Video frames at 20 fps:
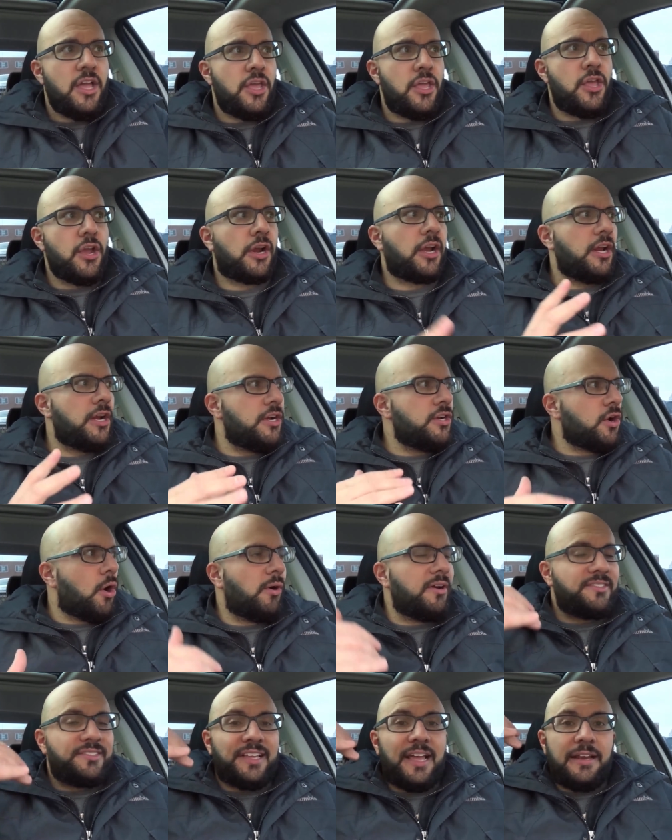You're gonna
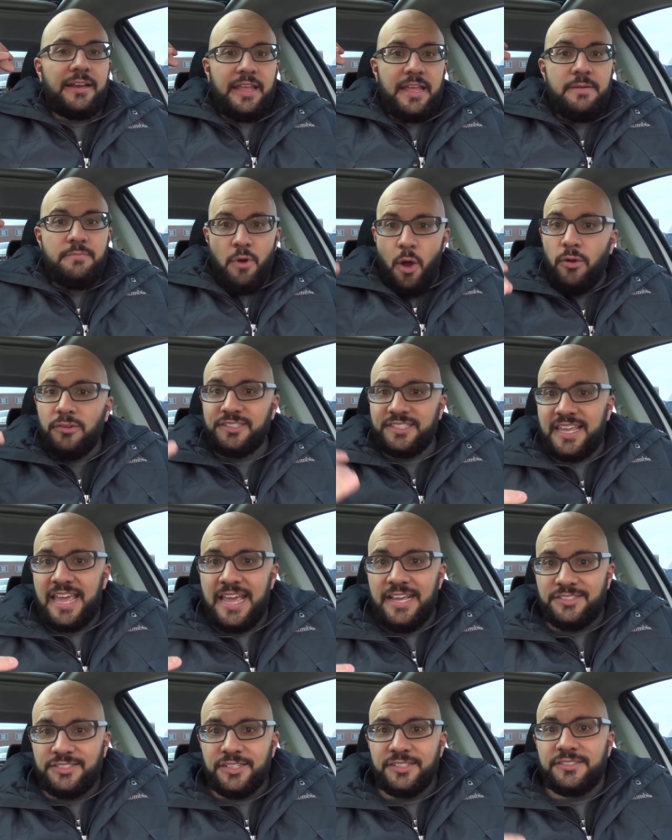notice that in most
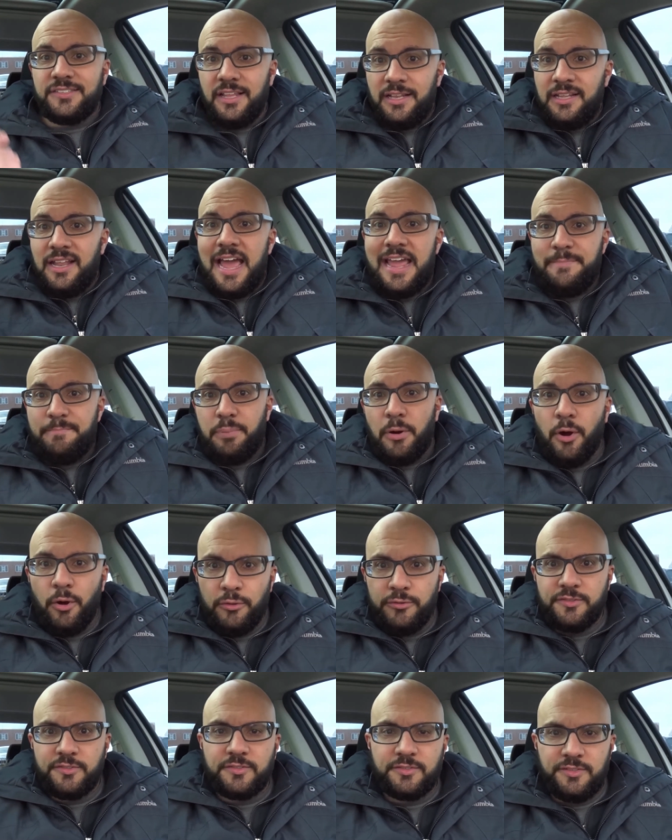cases, the light
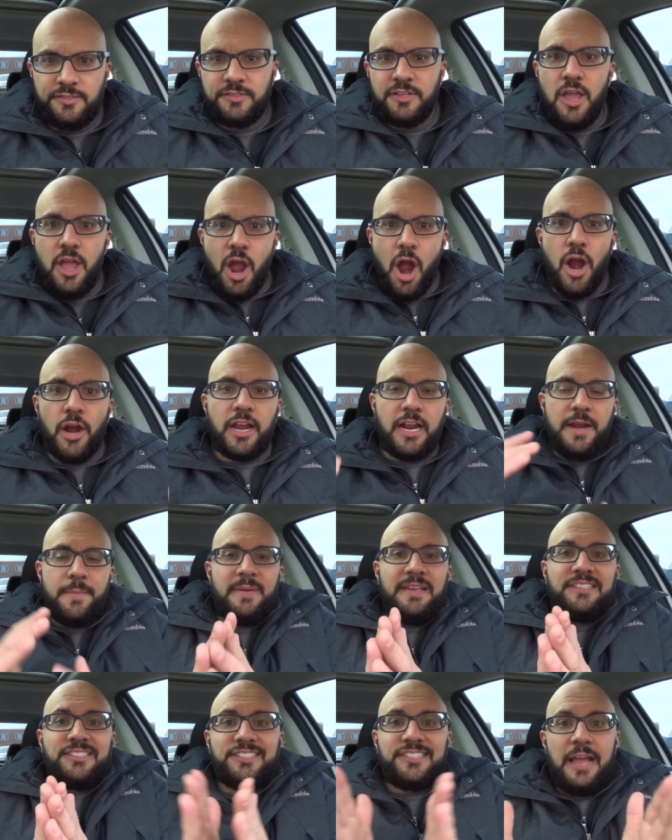posts are gonna
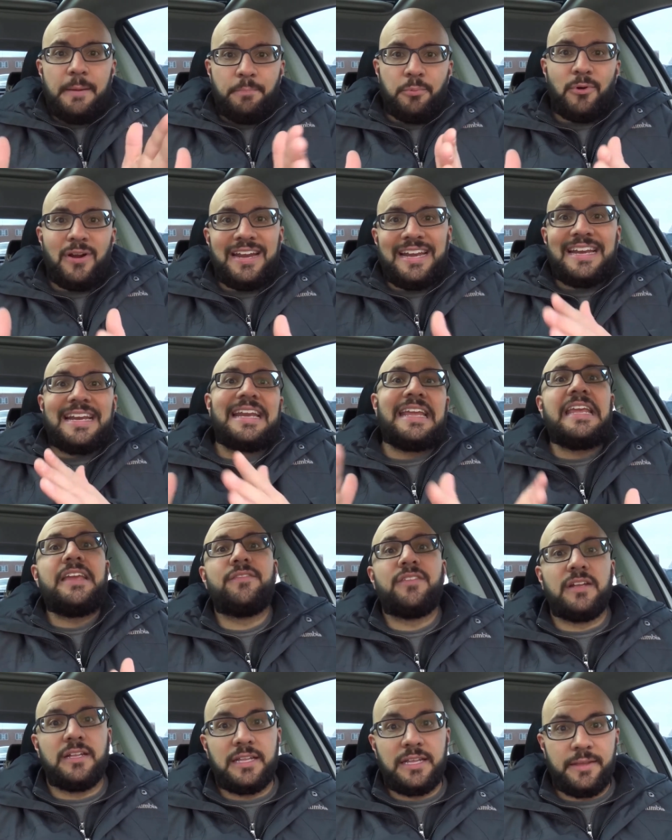be separated
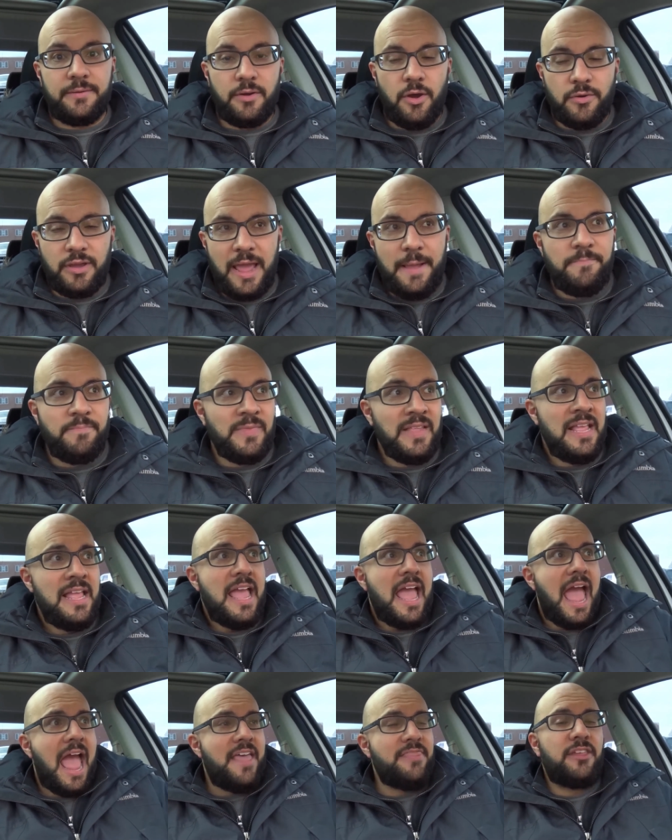evenly, okay?
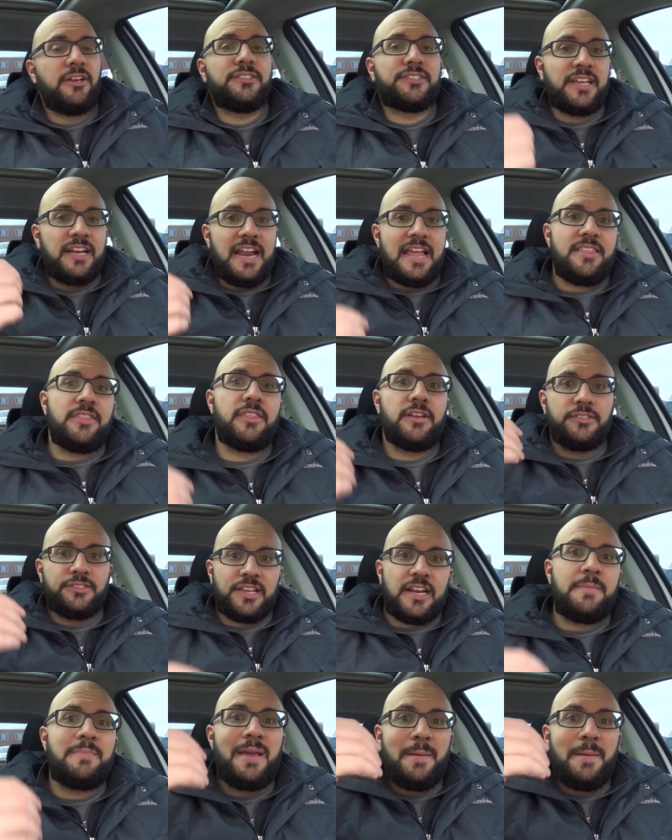And there's gonna be